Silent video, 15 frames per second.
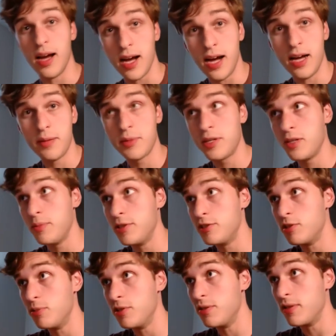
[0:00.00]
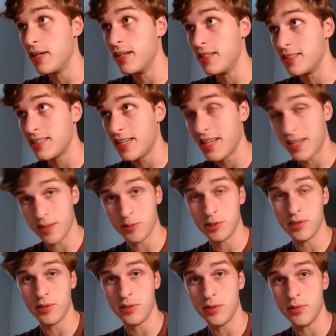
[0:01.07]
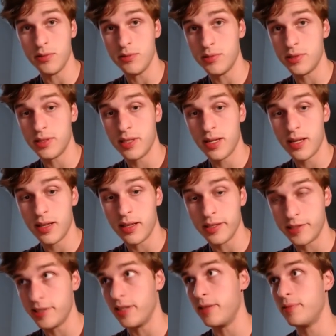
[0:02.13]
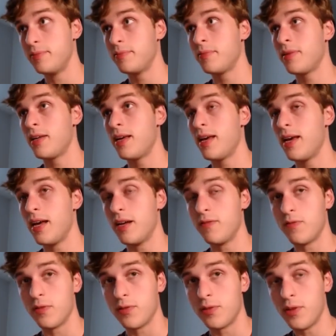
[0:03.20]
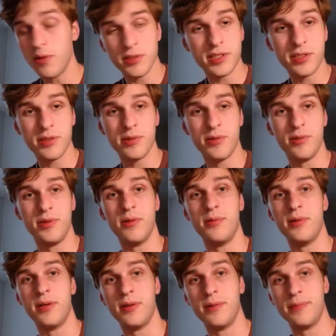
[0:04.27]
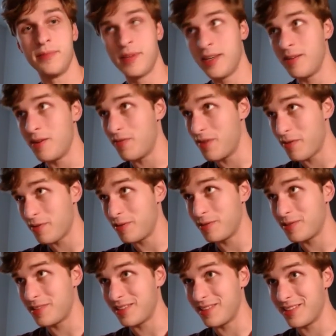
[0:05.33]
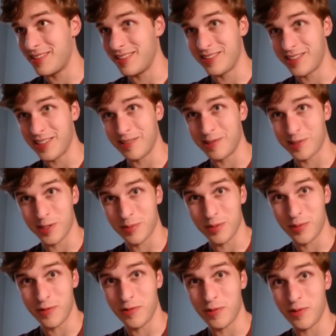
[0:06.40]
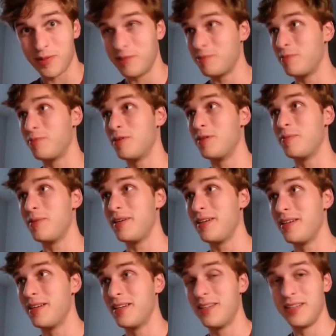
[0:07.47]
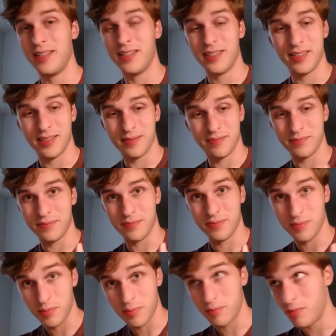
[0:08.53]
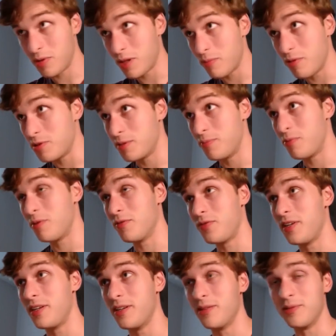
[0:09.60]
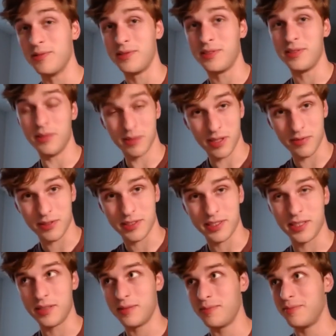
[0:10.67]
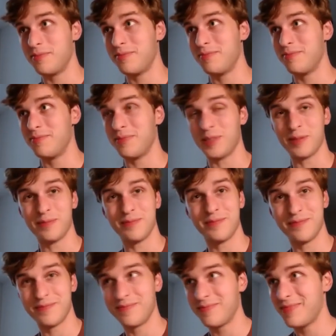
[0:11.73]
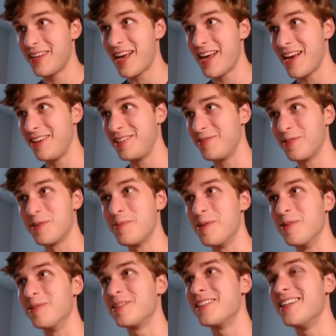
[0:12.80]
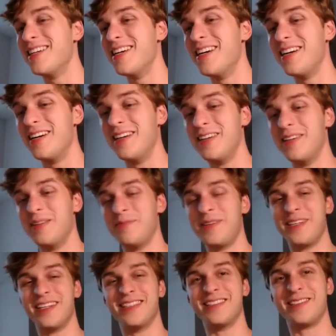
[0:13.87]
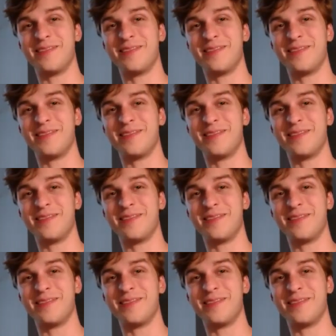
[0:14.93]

I'm going to be showing you guys how to use the shell. And for those of you who don't know, who have never used the shell or terminal before, this will probably be one of the most important videos you ever see, or at least for computers, uh, because